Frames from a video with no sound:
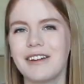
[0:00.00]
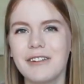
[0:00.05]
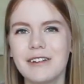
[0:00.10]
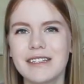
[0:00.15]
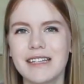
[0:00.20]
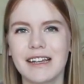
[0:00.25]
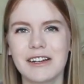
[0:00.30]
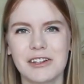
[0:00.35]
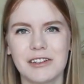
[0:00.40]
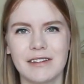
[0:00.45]

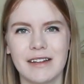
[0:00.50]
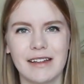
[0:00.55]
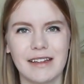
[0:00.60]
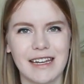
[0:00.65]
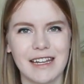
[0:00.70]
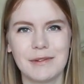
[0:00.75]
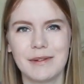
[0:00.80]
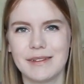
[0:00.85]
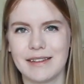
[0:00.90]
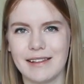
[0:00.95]

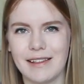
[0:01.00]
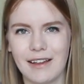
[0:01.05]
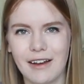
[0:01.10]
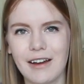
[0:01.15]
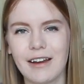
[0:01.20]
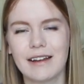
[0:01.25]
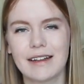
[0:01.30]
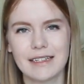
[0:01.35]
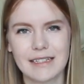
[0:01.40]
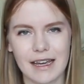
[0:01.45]
Intersectionality was a
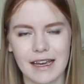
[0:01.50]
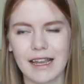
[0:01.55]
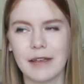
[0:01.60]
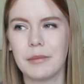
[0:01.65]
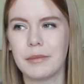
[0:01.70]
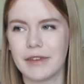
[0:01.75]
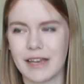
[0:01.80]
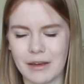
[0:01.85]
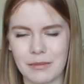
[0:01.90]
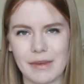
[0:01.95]
long
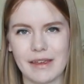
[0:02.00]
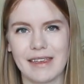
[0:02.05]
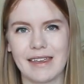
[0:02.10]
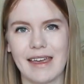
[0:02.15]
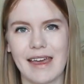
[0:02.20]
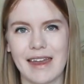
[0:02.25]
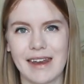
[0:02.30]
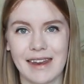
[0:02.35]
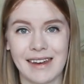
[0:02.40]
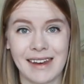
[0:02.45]
time
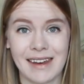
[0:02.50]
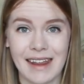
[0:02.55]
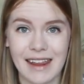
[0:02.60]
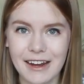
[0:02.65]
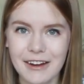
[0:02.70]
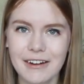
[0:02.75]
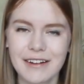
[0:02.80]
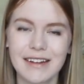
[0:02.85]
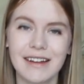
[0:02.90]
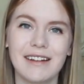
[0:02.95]
coming, and it
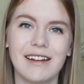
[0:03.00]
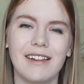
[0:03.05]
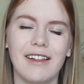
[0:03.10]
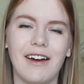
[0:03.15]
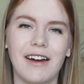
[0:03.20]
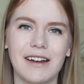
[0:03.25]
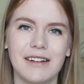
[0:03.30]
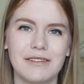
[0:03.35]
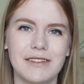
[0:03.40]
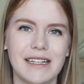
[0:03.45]
inherited a
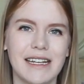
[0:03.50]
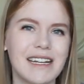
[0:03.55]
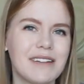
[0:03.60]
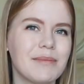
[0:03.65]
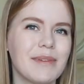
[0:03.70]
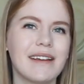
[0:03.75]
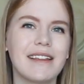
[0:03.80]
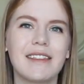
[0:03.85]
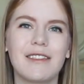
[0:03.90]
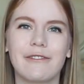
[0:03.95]
lot of
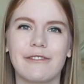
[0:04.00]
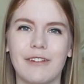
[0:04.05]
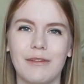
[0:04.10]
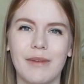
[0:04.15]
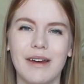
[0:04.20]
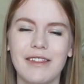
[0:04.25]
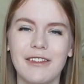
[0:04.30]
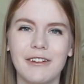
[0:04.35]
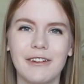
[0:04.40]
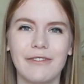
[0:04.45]
tidbits
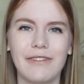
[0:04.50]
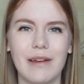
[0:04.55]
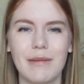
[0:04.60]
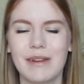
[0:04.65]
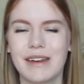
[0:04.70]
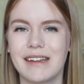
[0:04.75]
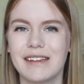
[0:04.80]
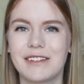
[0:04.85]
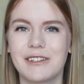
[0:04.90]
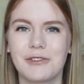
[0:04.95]
from other
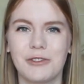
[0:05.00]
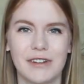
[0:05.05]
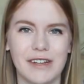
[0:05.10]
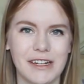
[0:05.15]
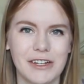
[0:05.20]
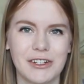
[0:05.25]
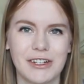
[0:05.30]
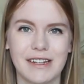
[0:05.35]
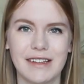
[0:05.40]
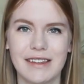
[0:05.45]
feminist
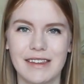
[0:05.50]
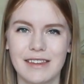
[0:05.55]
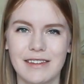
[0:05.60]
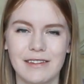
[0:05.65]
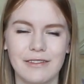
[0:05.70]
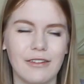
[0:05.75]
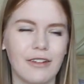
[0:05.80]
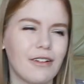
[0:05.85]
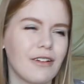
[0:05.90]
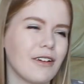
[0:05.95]

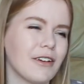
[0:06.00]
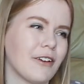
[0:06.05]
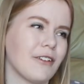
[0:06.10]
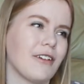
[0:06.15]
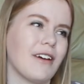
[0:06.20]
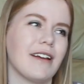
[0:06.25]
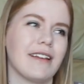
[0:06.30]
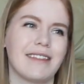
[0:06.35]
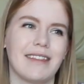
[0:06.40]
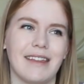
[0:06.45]
traditions
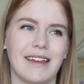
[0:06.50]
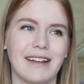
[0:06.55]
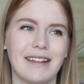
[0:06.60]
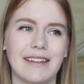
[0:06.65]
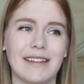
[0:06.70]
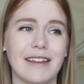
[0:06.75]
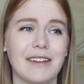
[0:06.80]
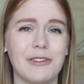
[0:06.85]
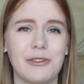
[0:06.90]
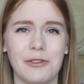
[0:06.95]
across, like,
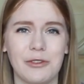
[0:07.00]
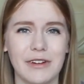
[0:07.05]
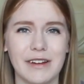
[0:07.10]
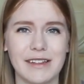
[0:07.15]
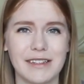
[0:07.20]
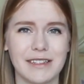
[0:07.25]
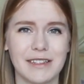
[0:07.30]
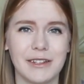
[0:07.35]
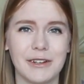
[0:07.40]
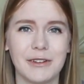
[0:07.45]

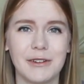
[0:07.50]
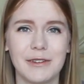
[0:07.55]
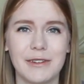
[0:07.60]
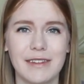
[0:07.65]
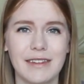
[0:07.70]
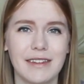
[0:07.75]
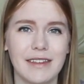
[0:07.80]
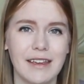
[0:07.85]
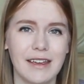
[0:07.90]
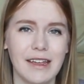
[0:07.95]
centuries,
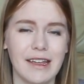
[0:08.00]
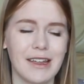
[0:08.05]
dudes.